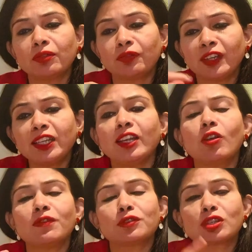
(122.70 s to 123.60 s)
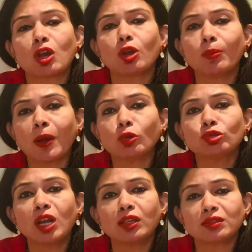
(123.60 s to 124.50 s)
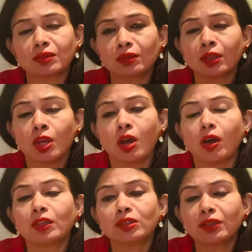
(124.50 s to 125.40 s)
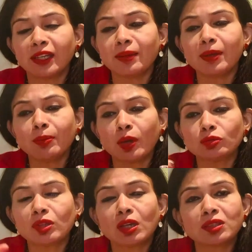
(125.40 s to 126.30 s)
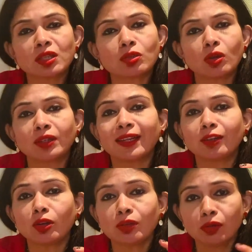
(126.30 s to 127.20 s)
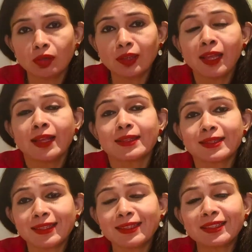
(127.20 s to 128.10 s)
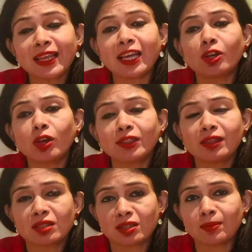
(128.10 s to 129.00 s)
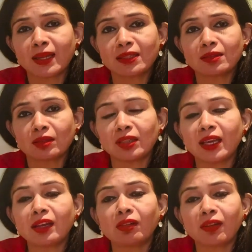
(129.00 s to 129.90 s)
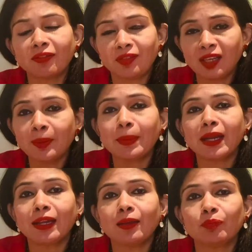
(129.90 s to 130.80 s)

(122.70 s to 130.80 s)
fitting of stock mouthguards or the ready-made mouthguards are not at all good, since they are not customized. They are roughly made,